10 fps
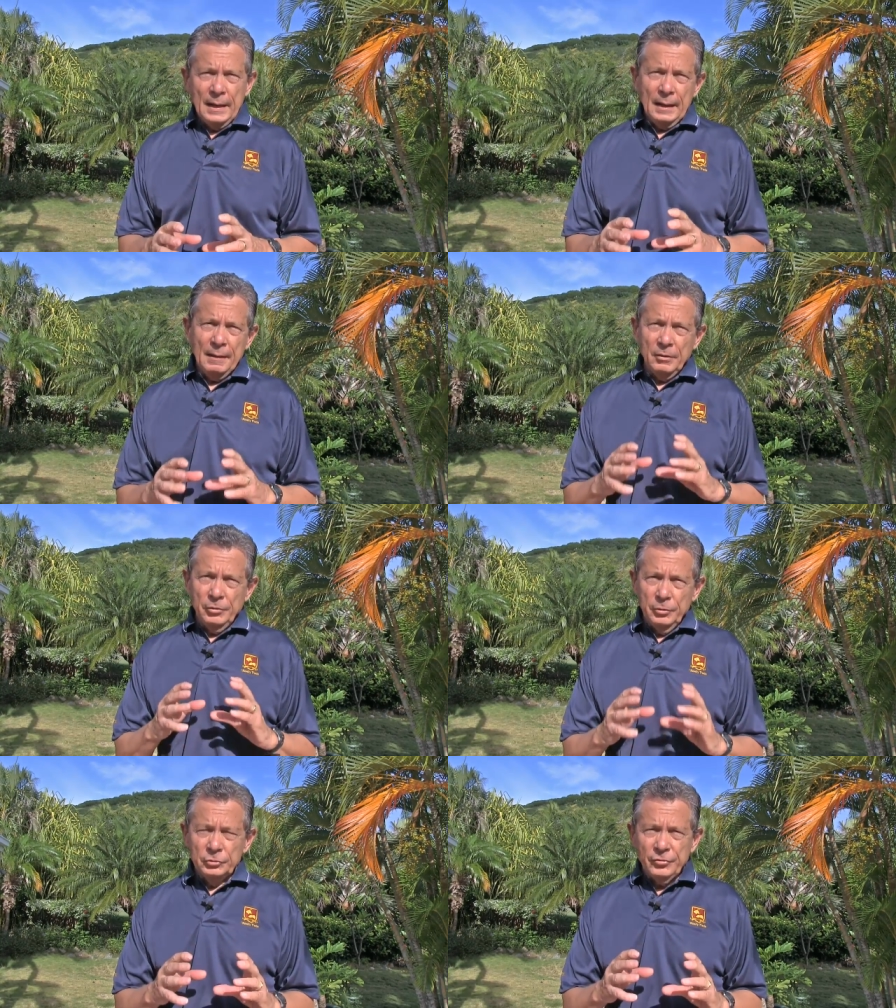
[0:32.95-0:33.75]
and
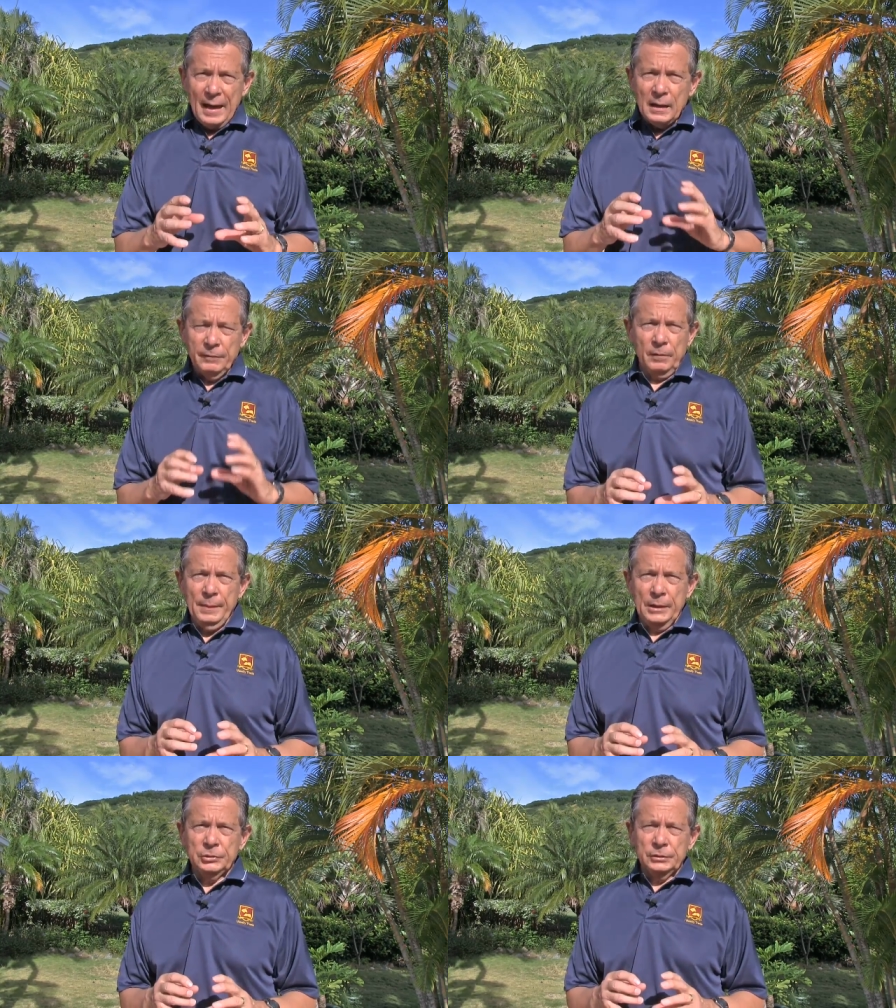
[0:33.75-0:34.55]
use that
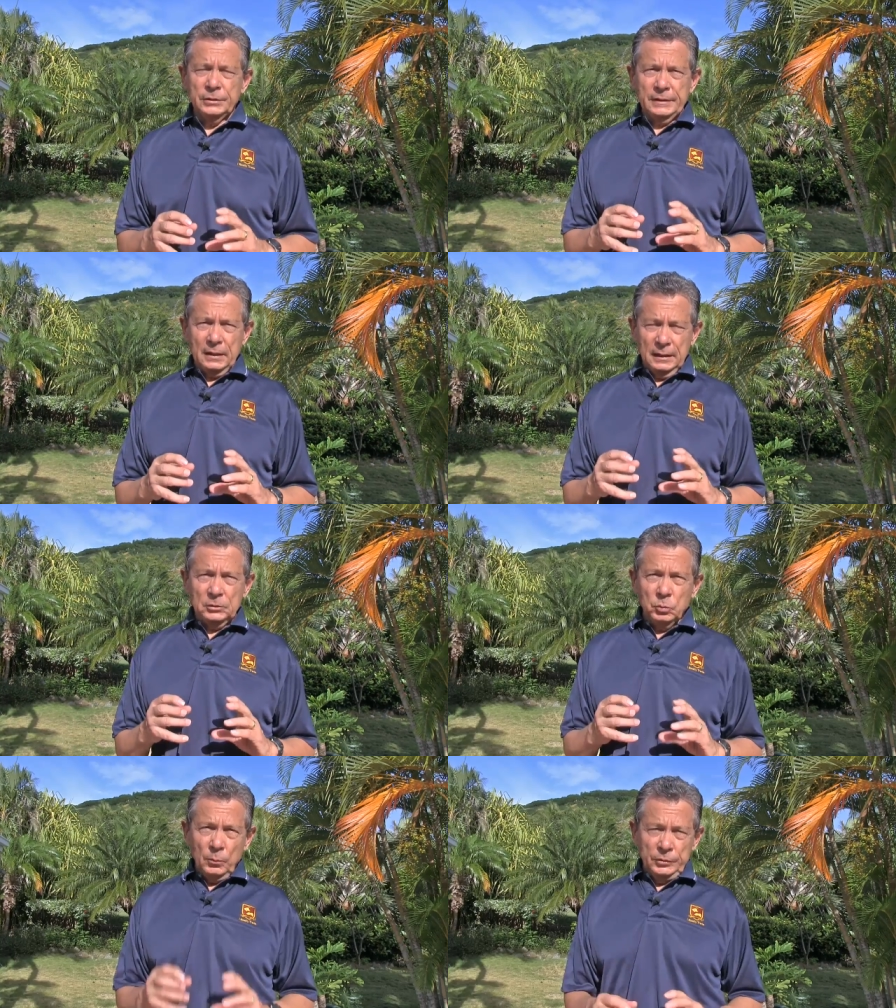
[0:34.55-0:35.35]
information to tell
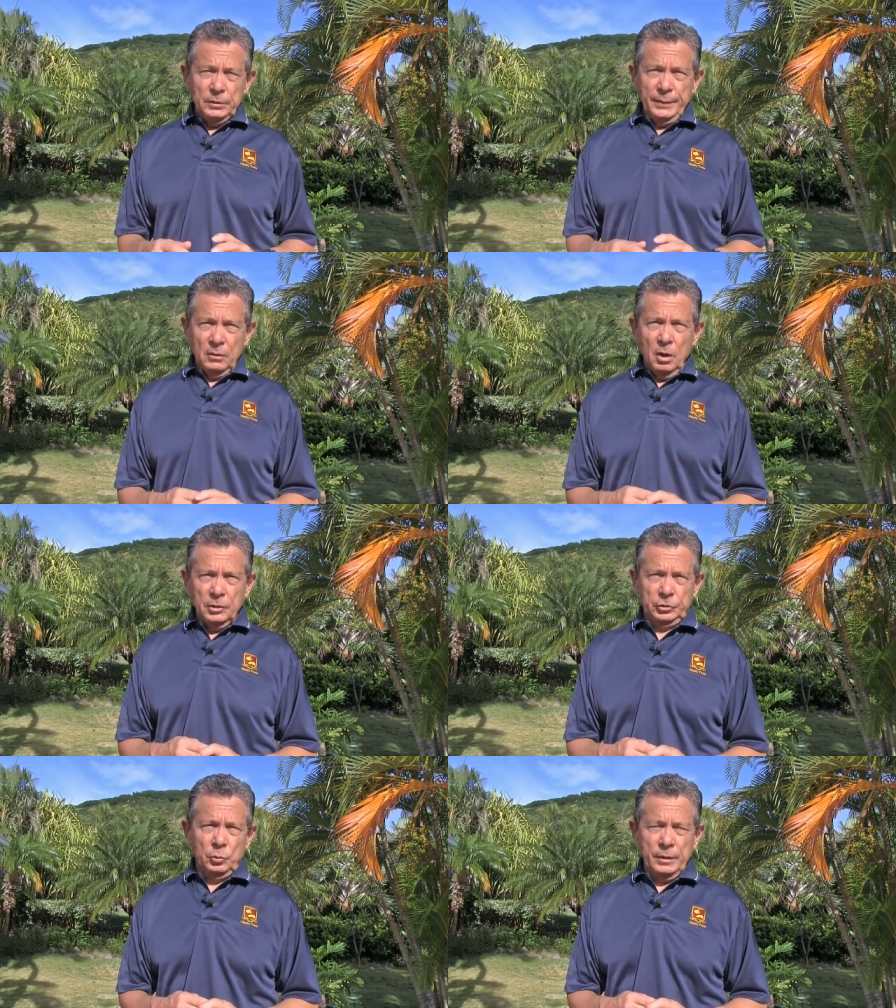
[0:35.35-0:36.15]
us when we should be
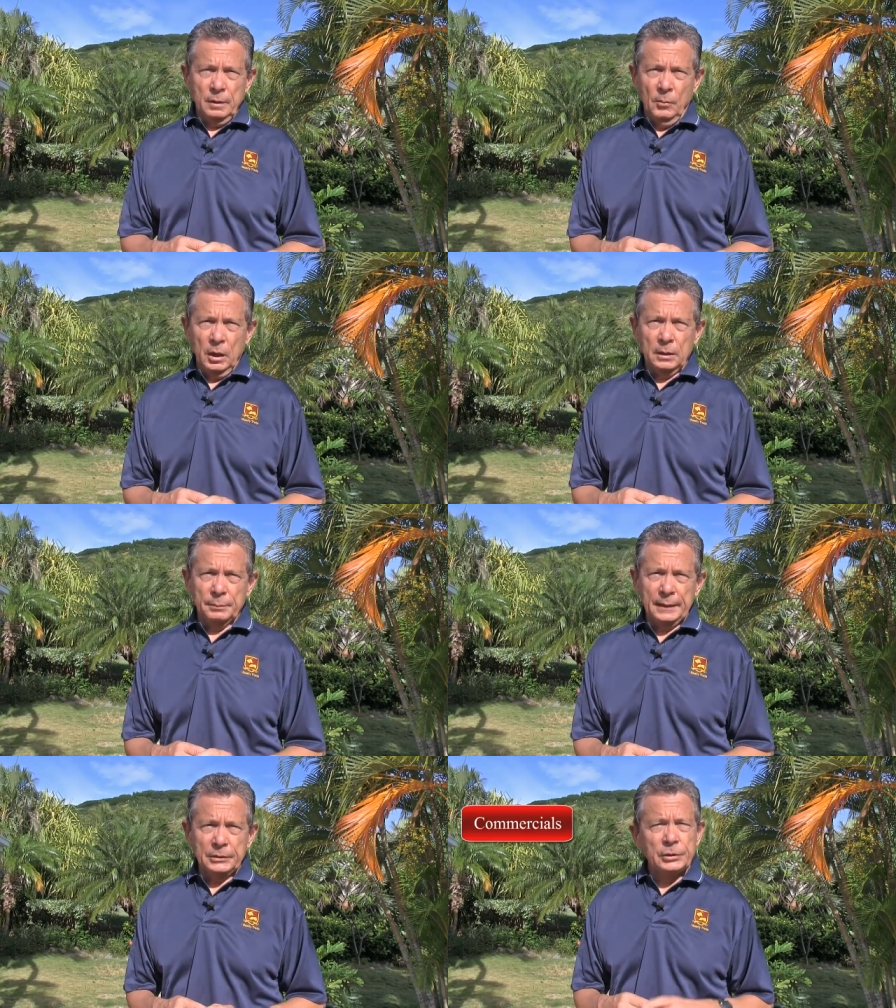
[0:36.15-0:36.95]
long or short in the
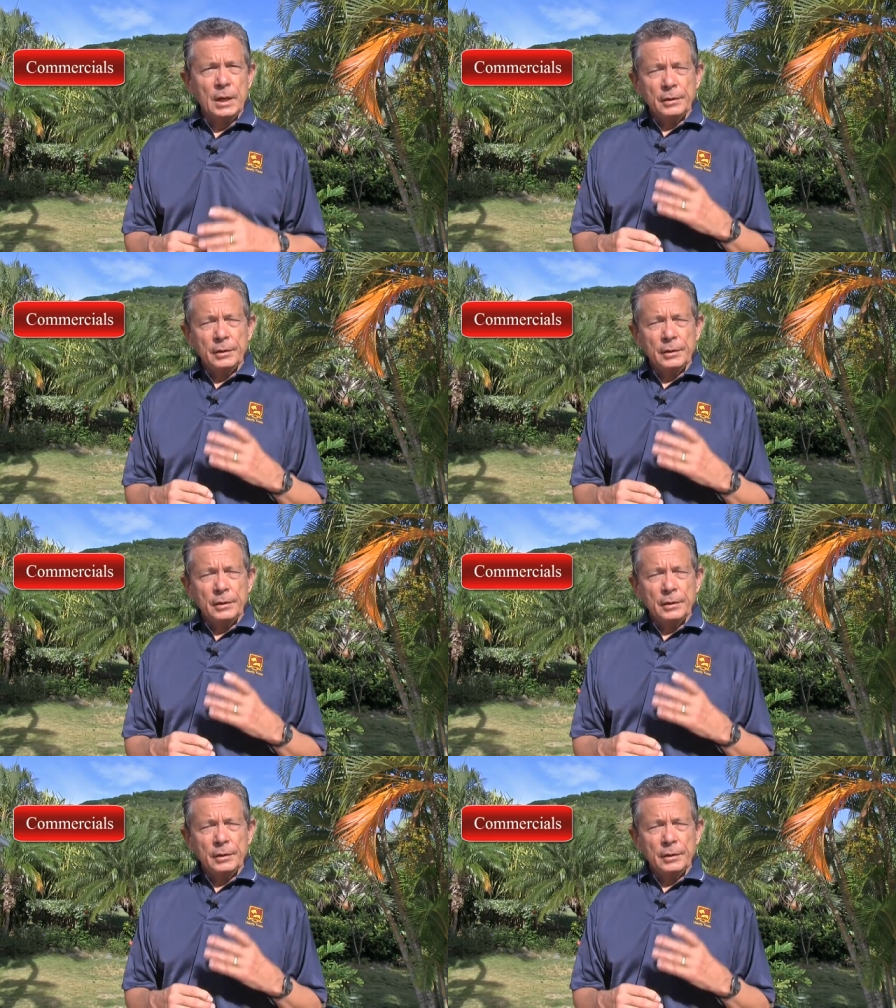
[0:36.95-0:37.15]
marketplace.